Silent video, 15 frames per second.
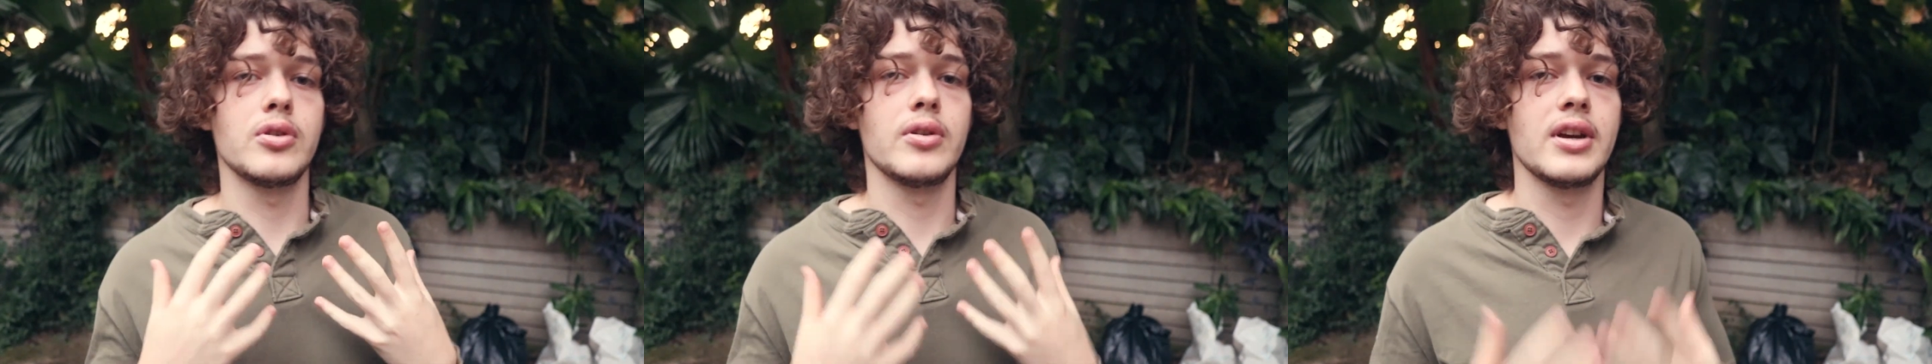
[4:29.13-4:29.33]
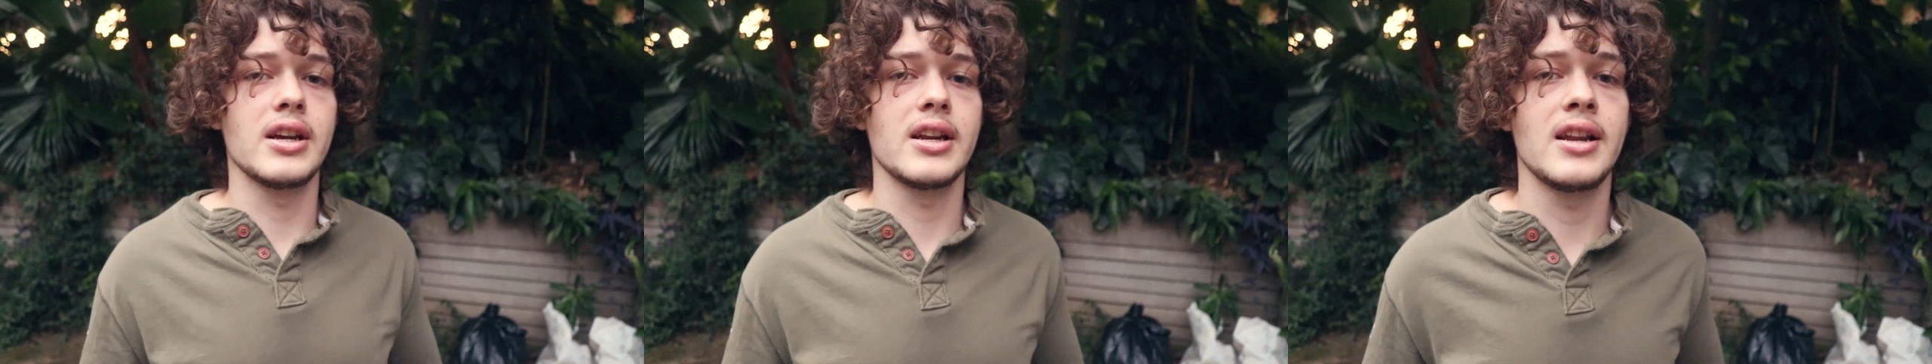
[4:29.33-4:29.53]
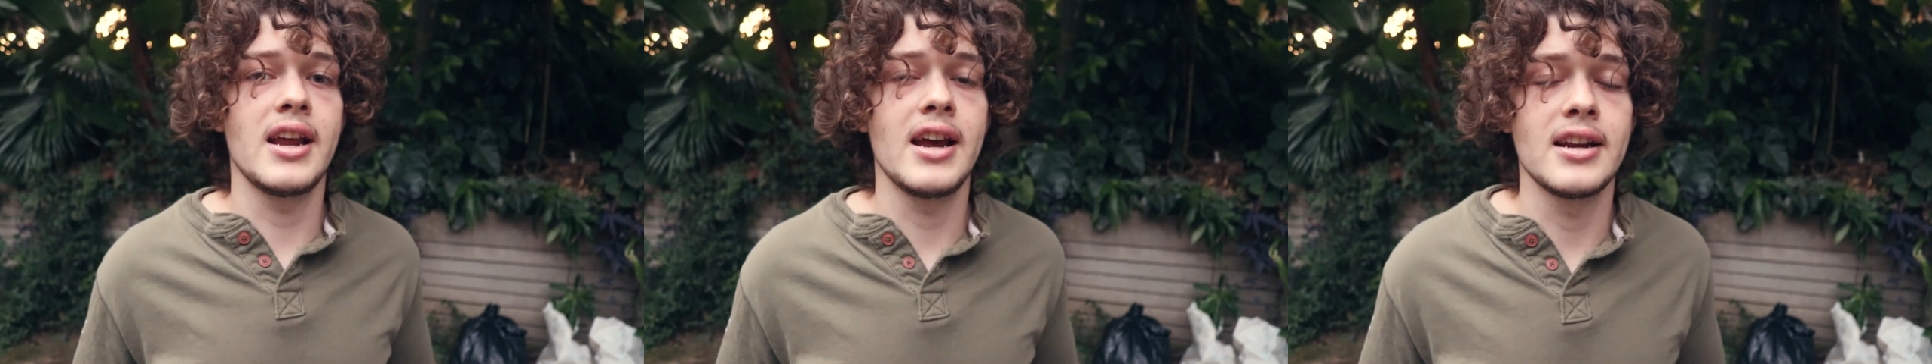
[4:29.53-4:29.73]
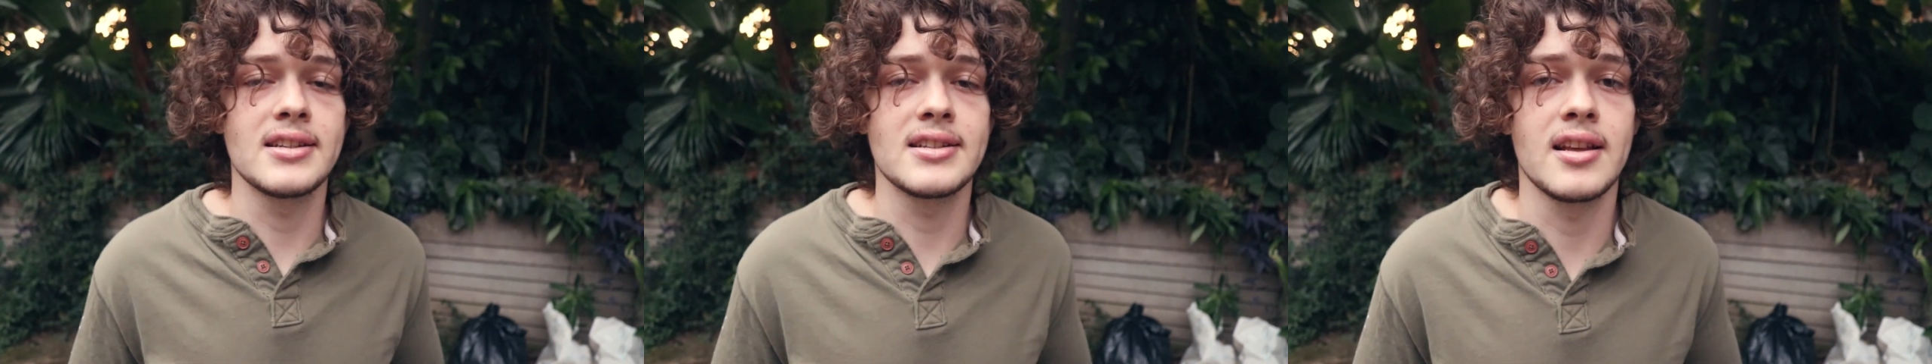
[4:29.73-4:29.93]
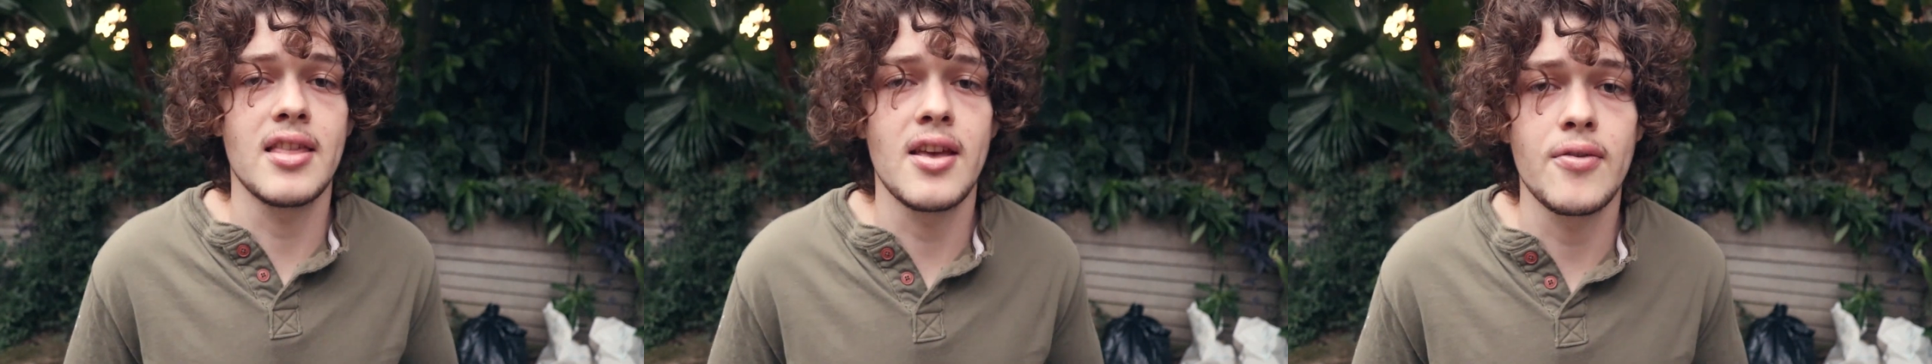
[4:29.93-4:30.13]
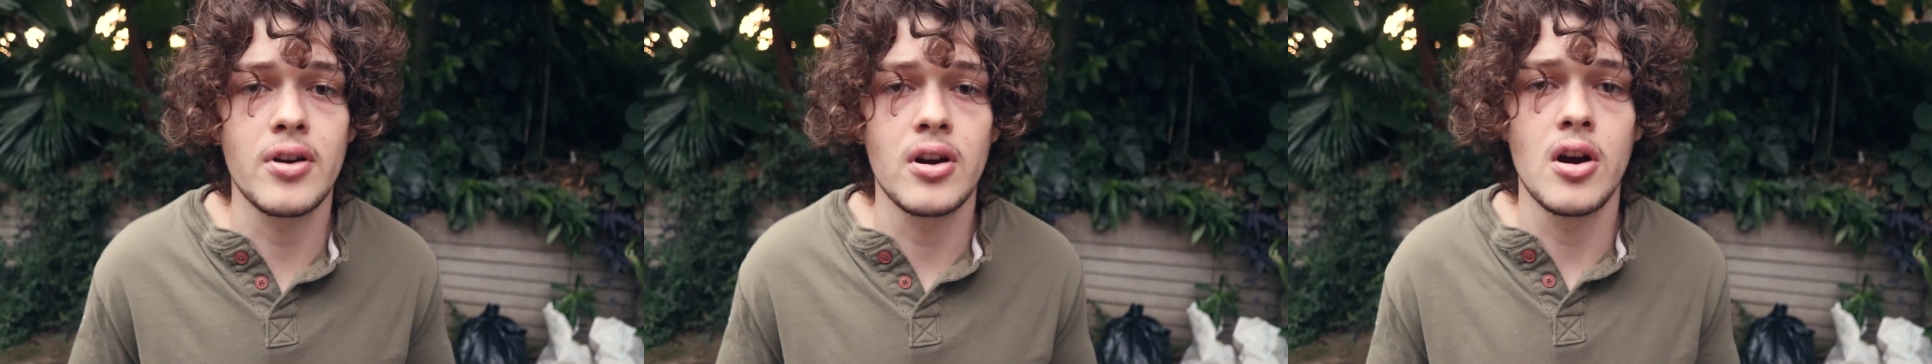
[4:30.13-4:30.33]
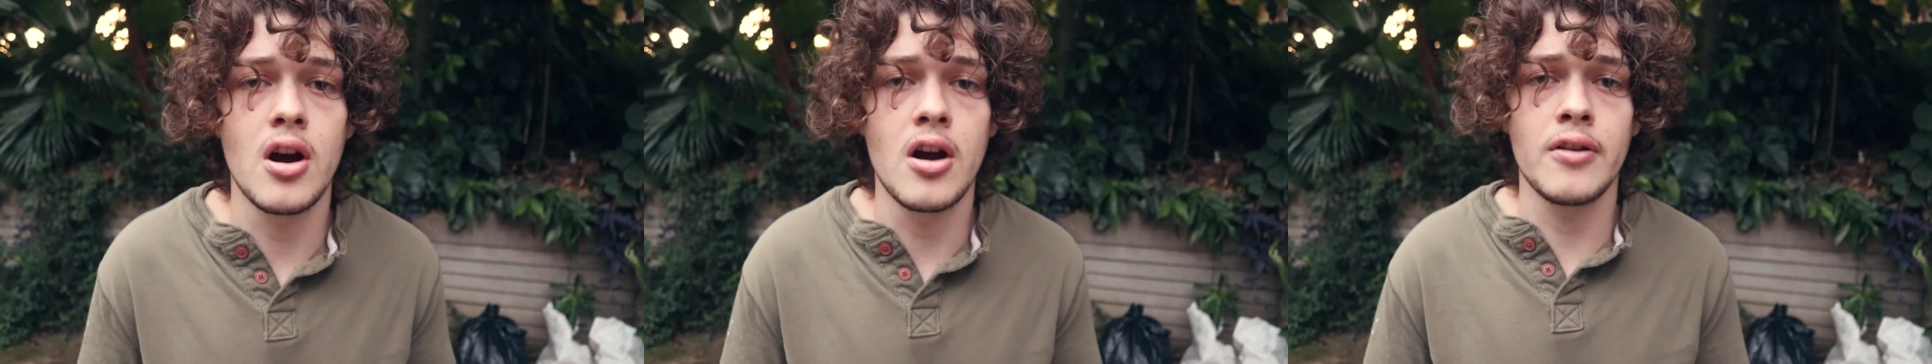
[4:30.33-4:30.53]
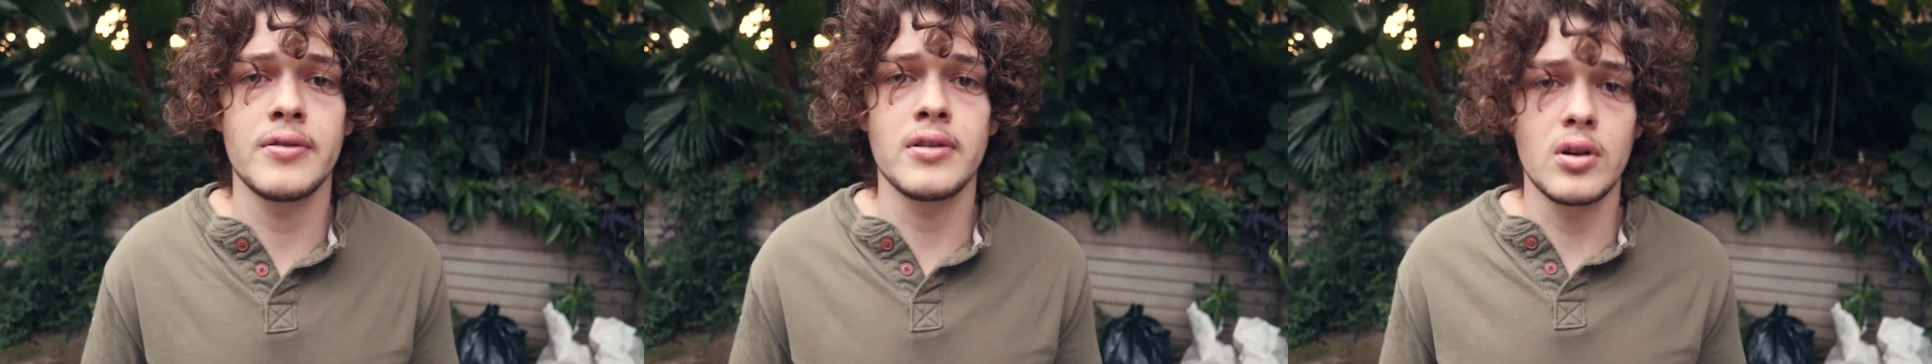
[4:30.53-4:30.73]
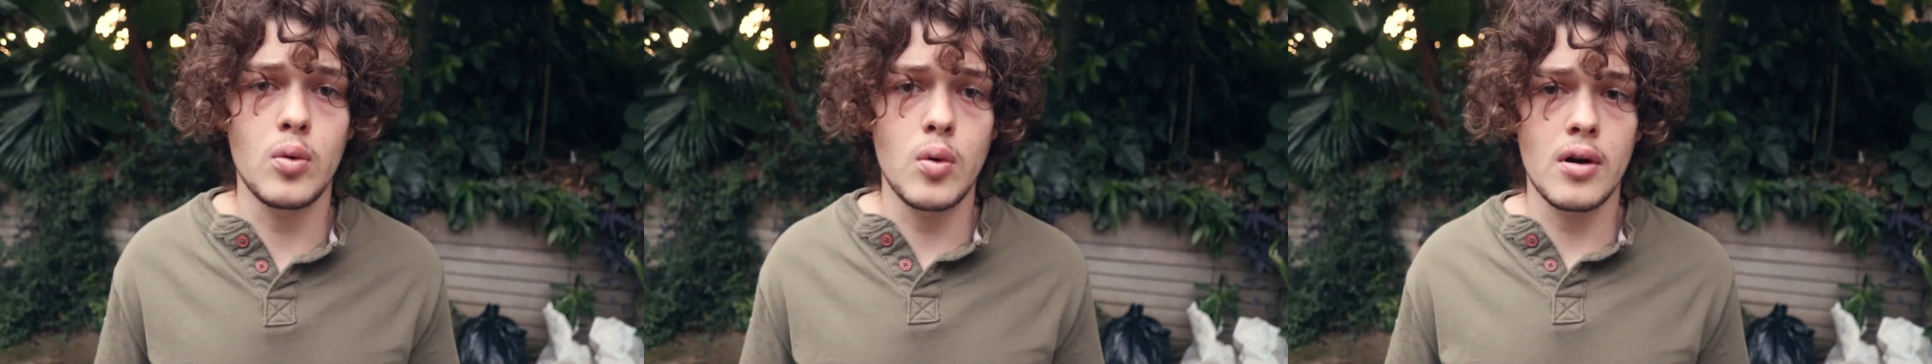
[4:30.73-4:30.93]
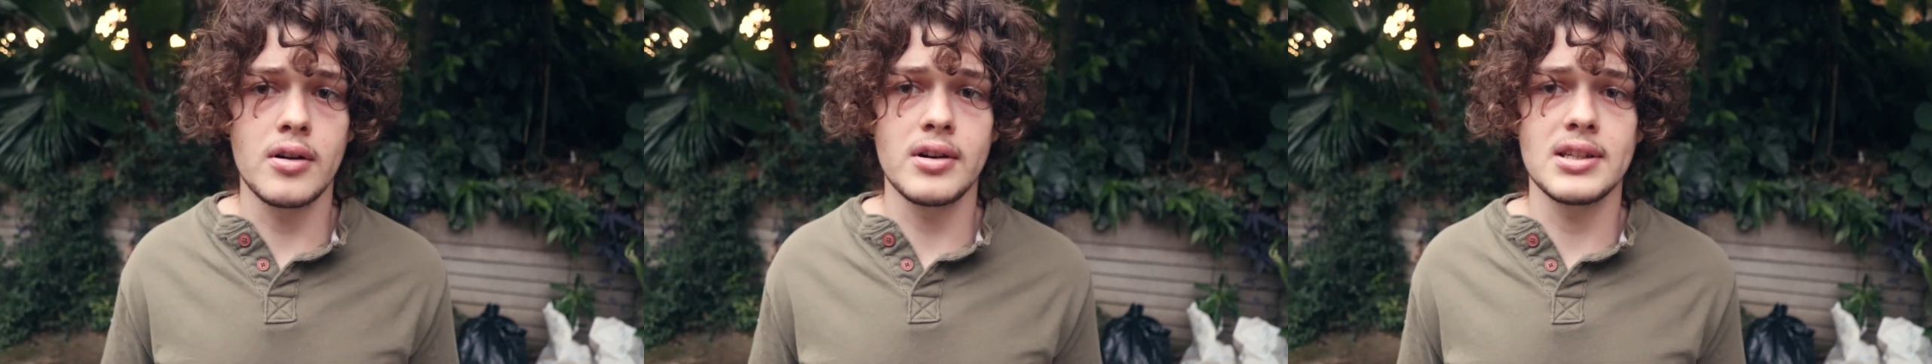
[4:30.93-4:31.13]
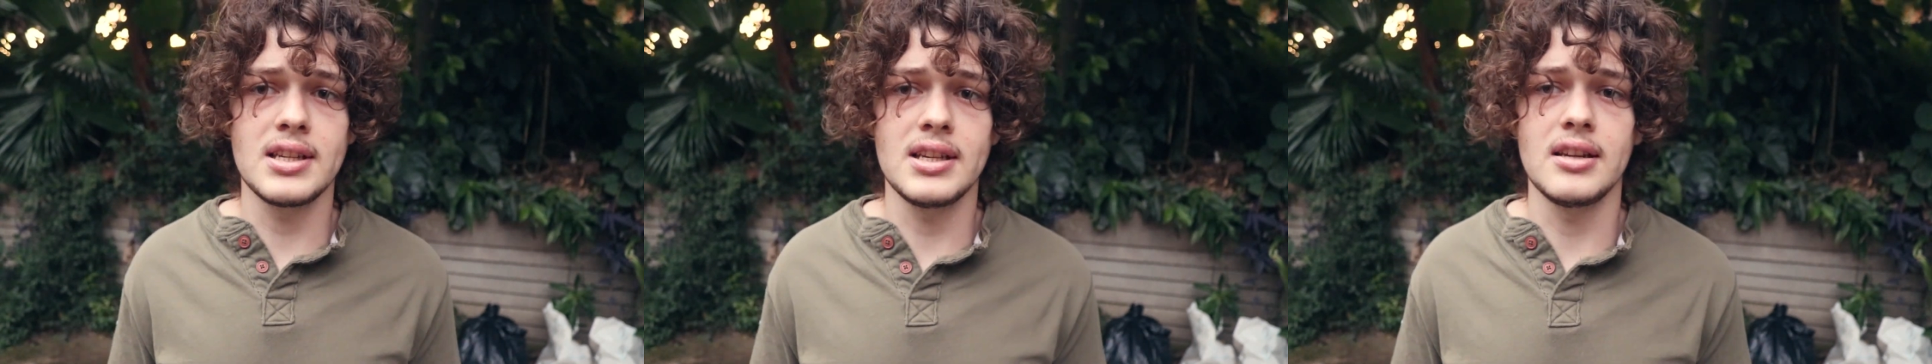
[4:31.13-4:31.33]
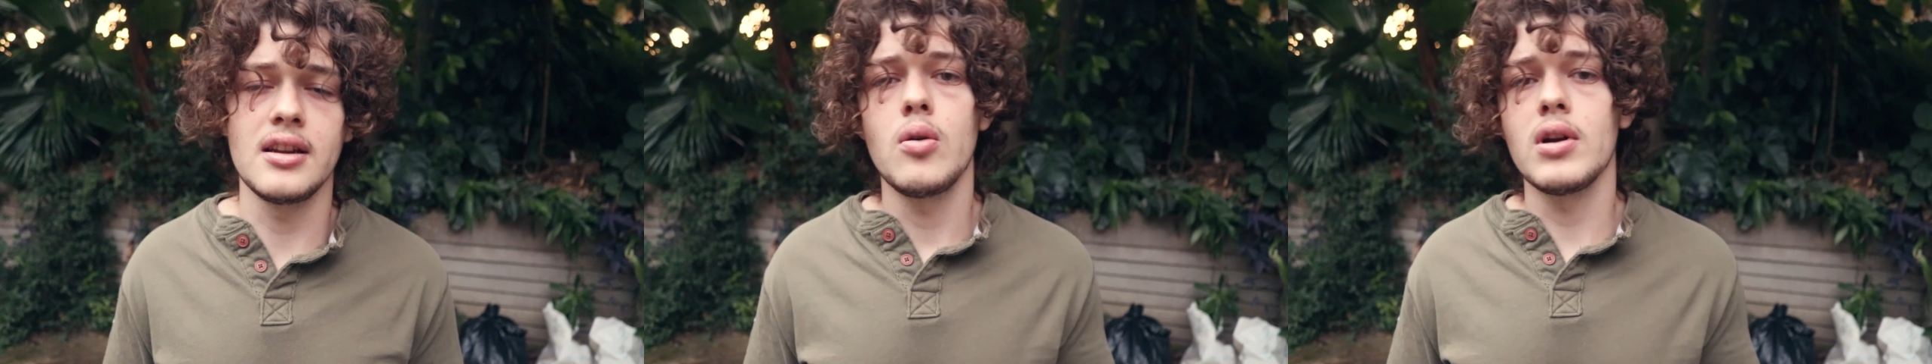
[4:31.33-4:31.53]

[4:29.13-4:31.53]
doing it here in South Africa after quarantine?